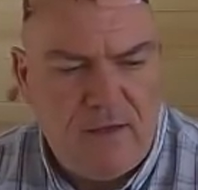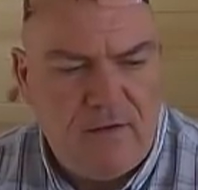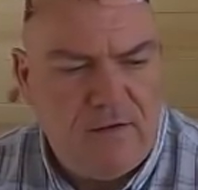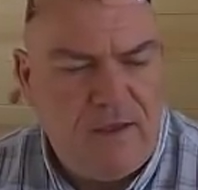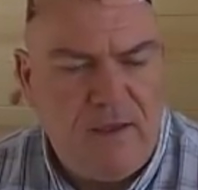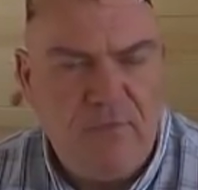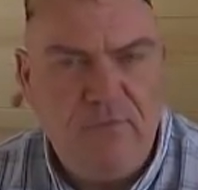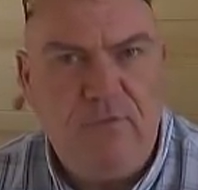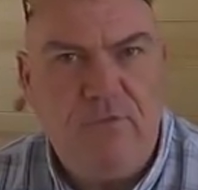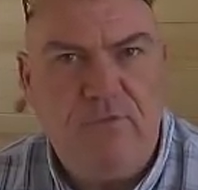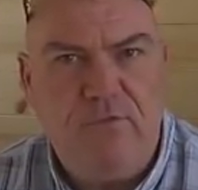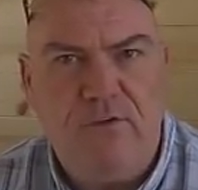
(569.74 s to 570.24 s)

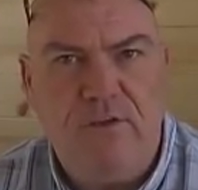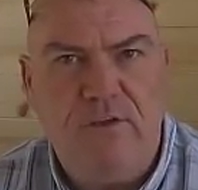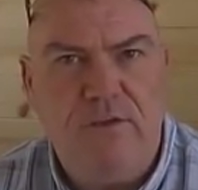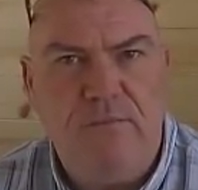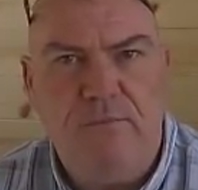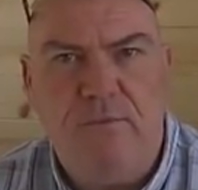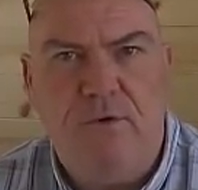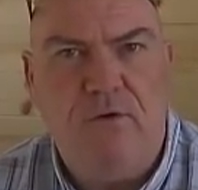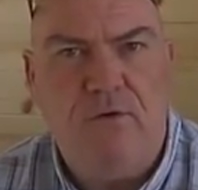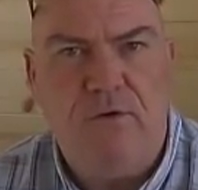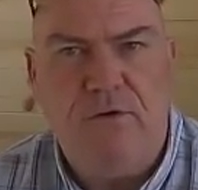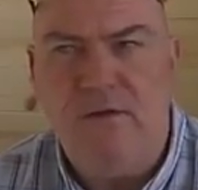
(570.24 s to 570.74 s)
Everything you
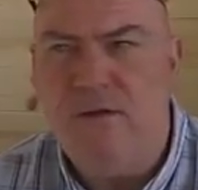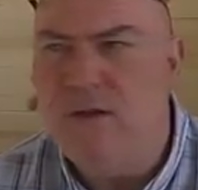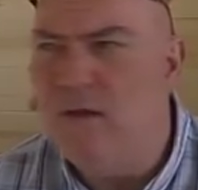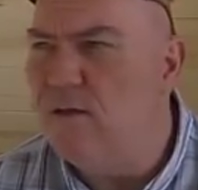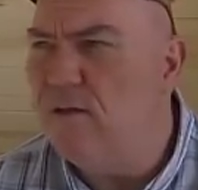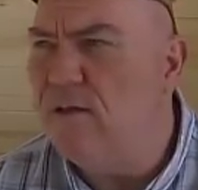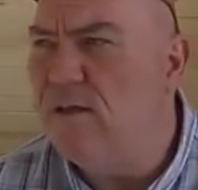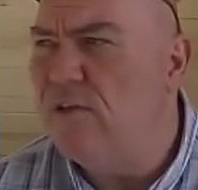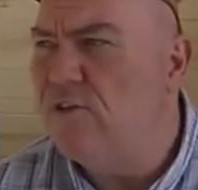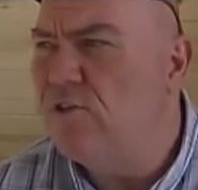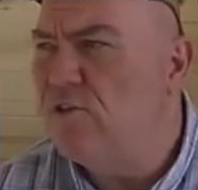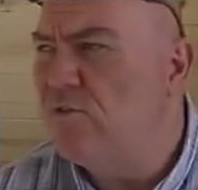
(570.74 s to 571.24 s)
buy, and
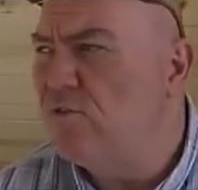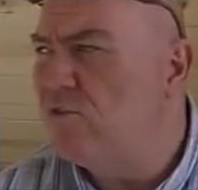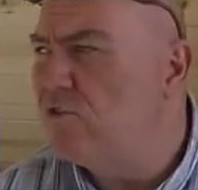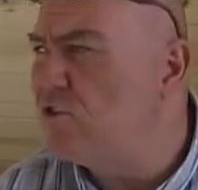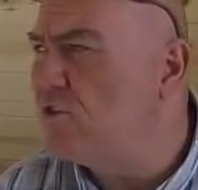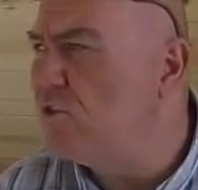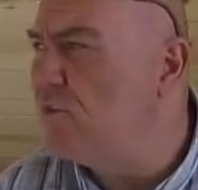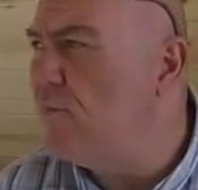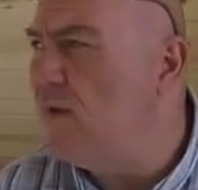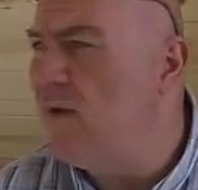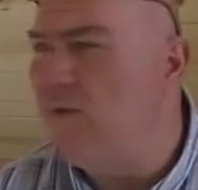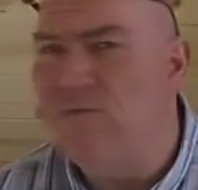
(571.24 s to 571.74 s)
it's not
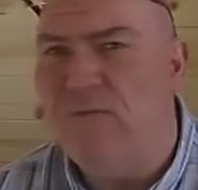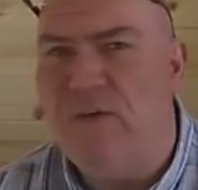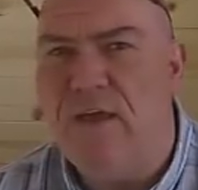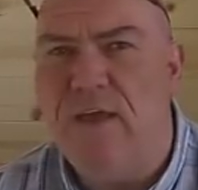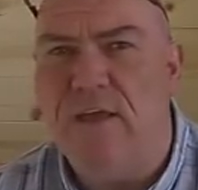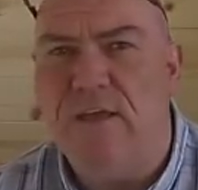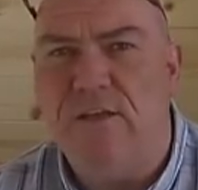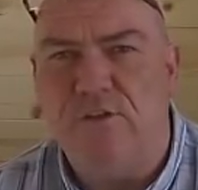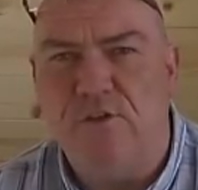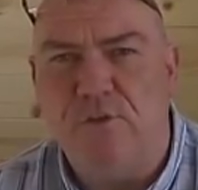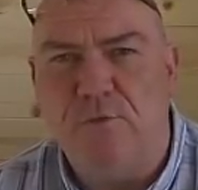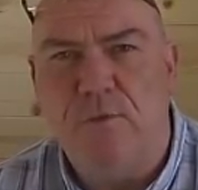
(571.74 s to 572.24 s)
just about
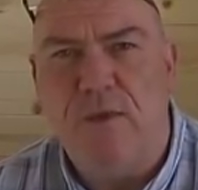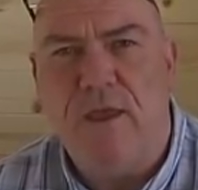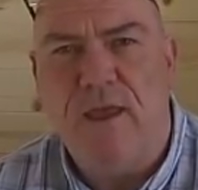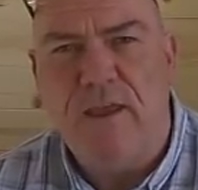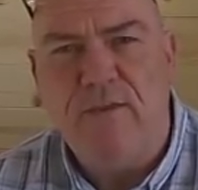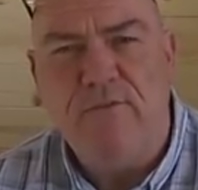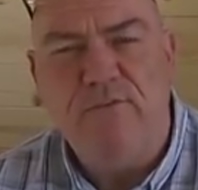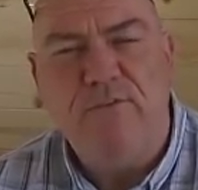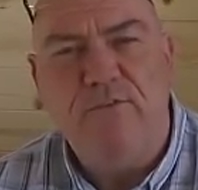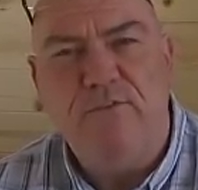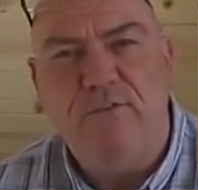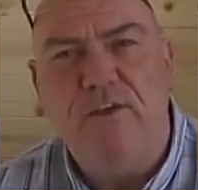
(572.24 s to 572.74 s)
vans, but
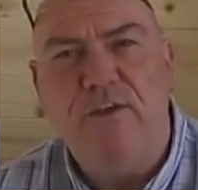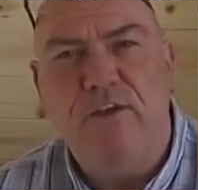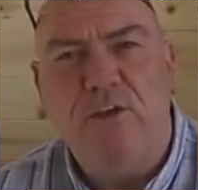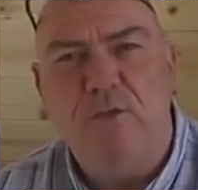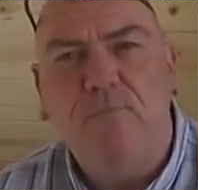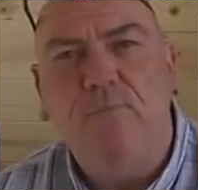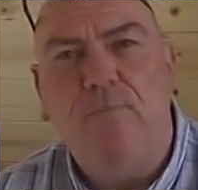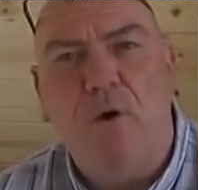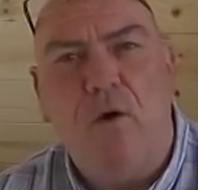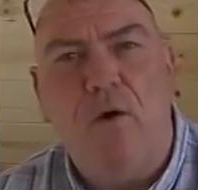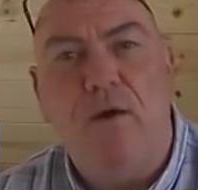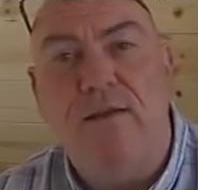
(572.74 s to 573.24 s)
everything you
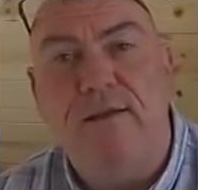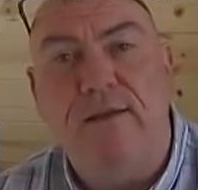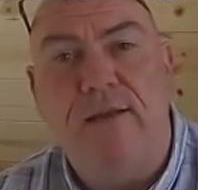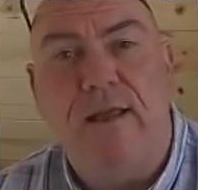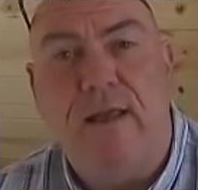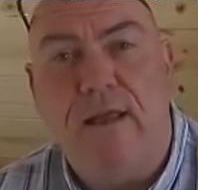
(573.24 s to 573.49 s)
buy